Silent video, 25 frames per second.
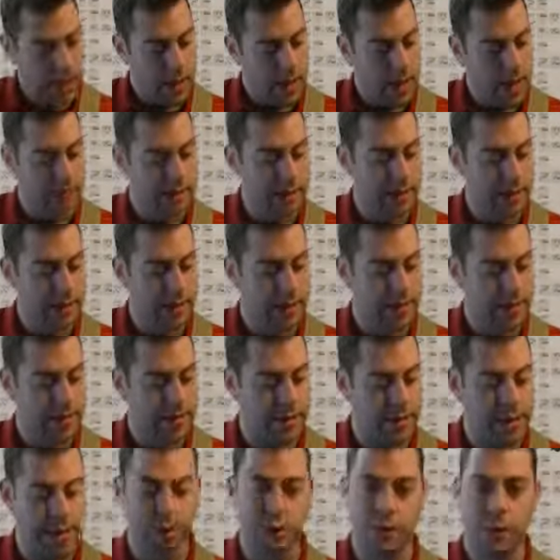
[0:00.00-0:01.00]
And then
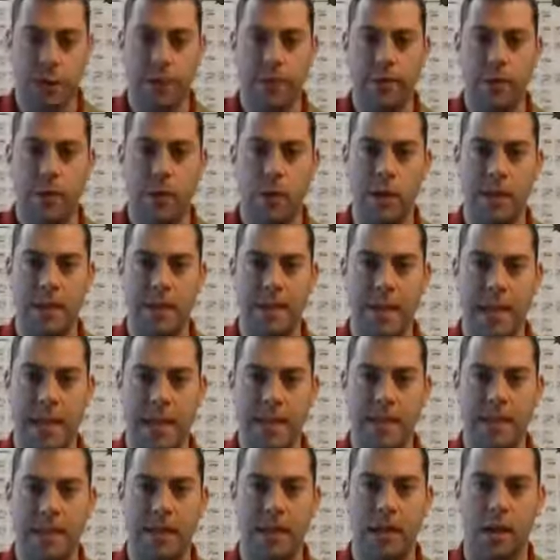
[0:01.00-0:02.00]
that should give you a
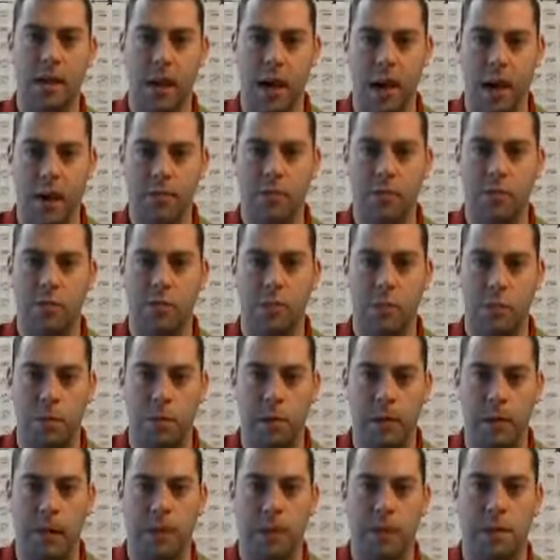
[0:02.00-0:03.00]
nice comfortable
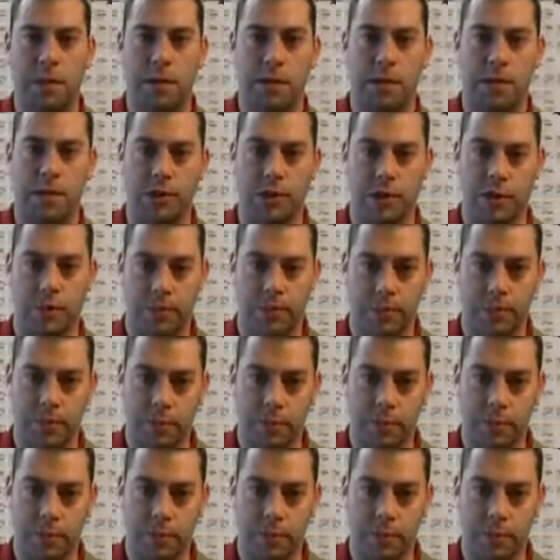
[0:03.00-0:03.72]
playing position.